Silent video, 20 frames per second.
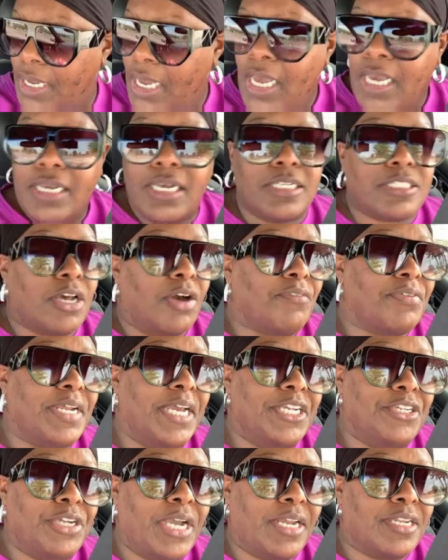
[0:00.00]
because over there
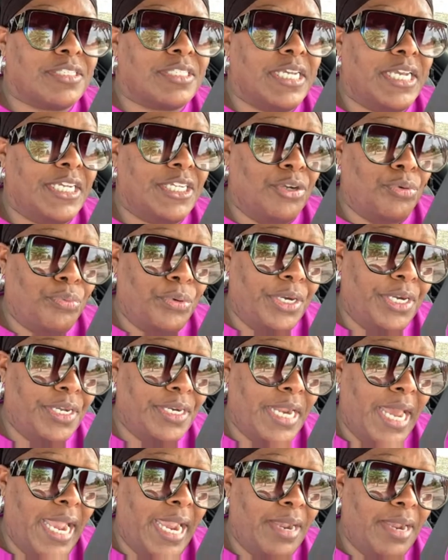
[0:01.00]
you got to tell your real
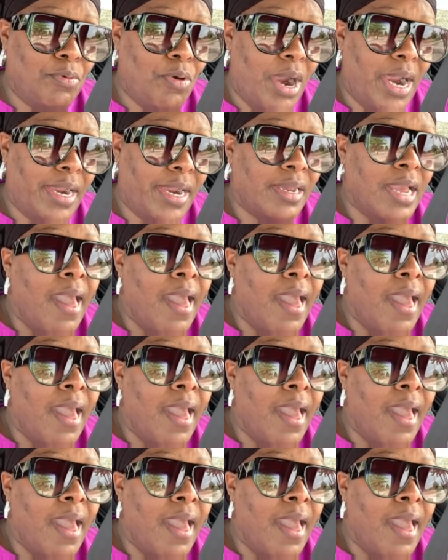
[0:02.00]
name, right?